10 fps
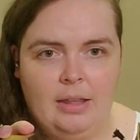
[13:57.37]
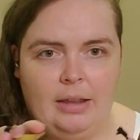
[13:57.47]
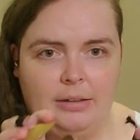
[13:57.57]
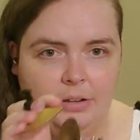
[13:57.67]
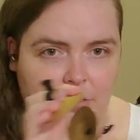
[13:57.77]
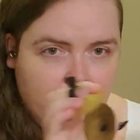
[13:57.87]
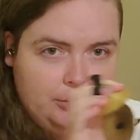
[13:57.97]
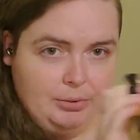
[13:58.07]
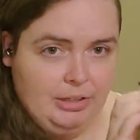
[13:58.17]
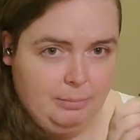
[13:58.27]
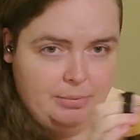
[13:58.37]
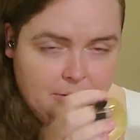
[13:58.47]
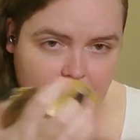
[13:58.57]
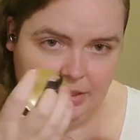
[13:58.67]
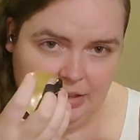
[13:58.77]
and then you keep
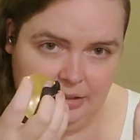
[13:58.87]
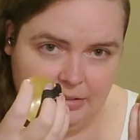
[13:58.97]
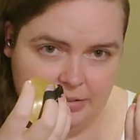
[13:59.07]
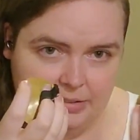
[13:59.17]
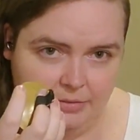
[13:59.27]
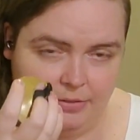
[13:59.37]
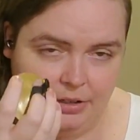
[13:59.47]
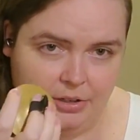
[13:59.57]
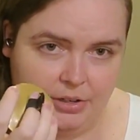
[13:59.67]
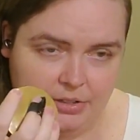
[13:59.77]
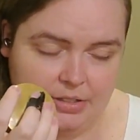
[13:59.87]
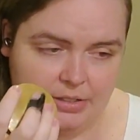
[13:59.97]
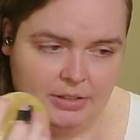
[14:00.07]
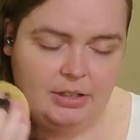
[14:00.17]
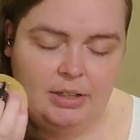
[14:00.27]
these
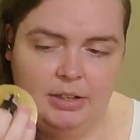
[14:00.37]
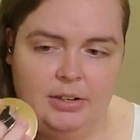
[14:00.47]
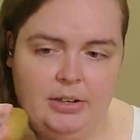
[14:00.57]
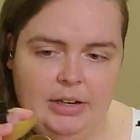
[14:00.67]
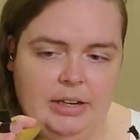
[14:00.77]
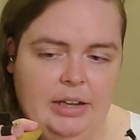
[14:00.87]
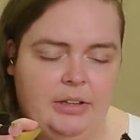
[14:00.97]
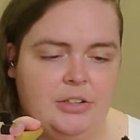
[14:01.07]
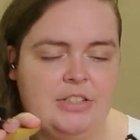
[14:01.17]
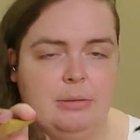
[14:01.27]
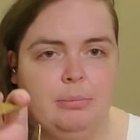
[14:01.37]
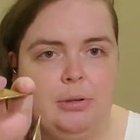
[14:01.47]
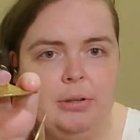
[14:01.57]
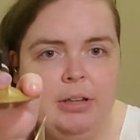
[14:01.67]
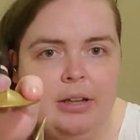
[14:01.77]
fingers on the other
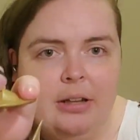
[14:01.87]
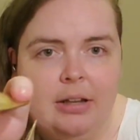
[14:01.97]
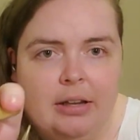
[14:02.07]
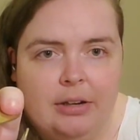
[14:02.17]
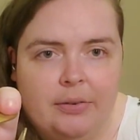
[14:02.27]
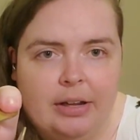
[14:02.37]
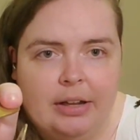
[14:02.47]
cymbal, and you